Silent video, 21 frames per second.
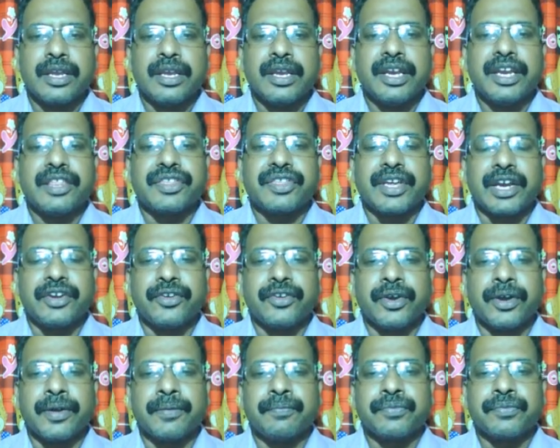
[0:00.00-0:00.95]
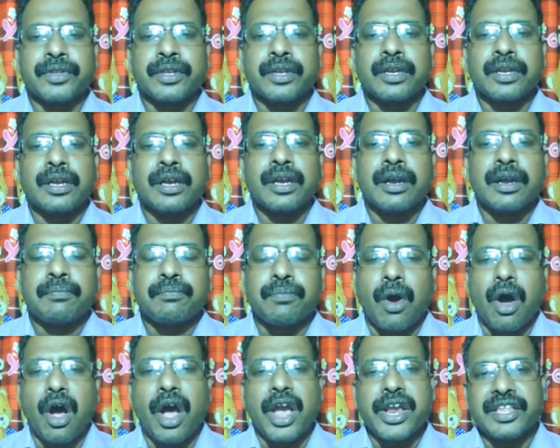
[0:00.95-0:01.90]
It is equal to
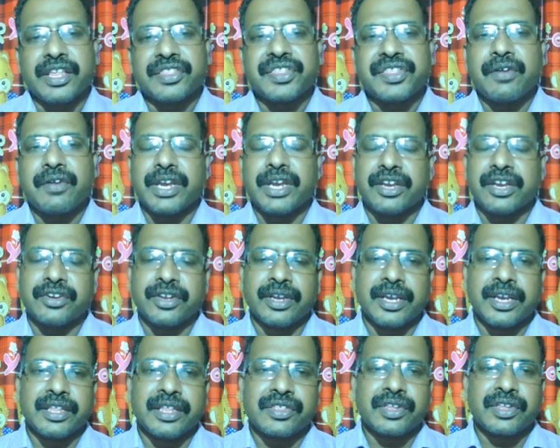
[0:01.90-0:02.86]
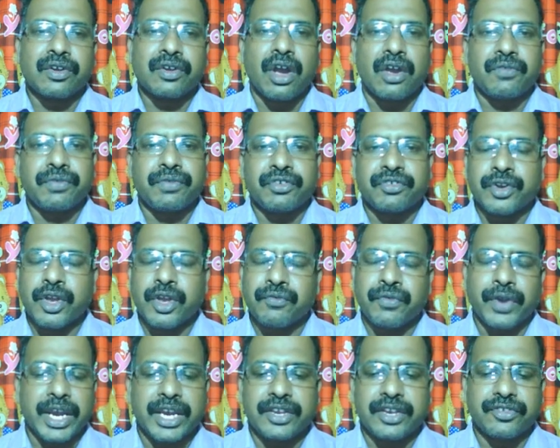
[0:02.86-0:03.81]
0.78. It is the coefficient of
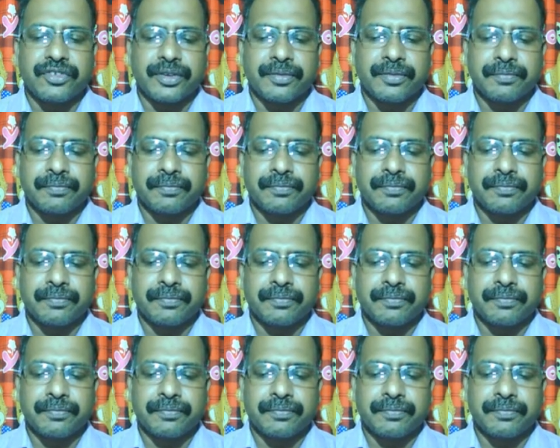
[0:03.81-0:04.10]
range.